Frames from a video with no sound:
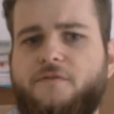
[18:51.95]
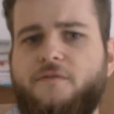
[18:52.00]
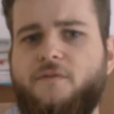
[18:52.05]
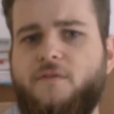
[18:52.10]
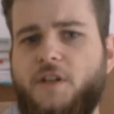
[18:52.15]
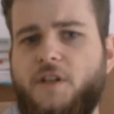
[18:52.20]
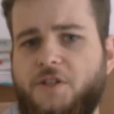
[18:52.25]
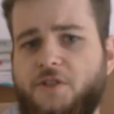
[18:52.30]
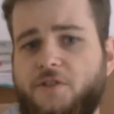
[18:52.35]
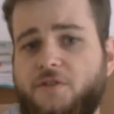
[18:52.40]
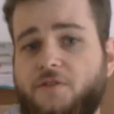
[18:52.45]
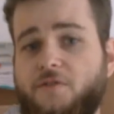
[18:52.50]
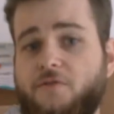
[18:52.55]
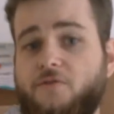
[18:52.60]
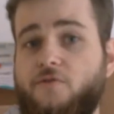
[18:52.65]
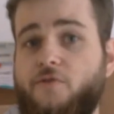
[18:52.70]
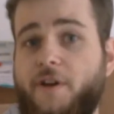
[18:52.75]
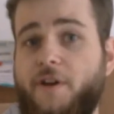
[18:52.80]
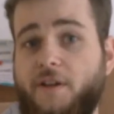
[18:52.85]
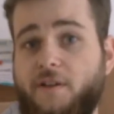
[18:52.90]
Dungeons and
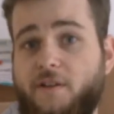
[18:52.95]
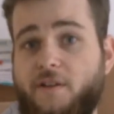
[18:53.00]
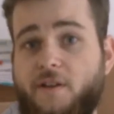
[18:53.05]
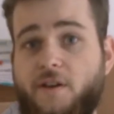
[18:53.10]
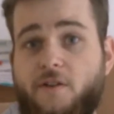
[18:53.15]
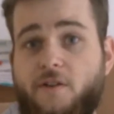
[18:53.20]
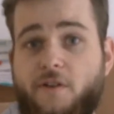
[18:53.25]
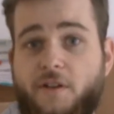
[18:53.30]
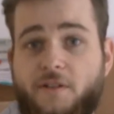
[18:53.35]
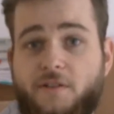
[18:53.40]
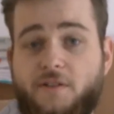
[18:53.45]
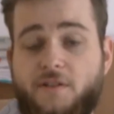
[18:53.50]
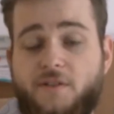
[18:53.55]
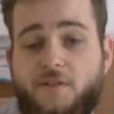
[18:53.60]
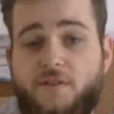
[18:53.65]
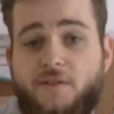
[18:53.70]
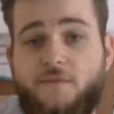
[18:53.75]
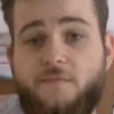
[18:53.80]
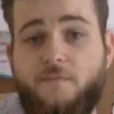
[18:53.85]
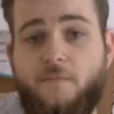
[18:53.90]
Dragons
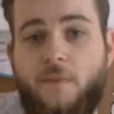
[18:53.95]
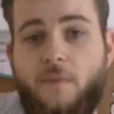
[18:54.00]
characters.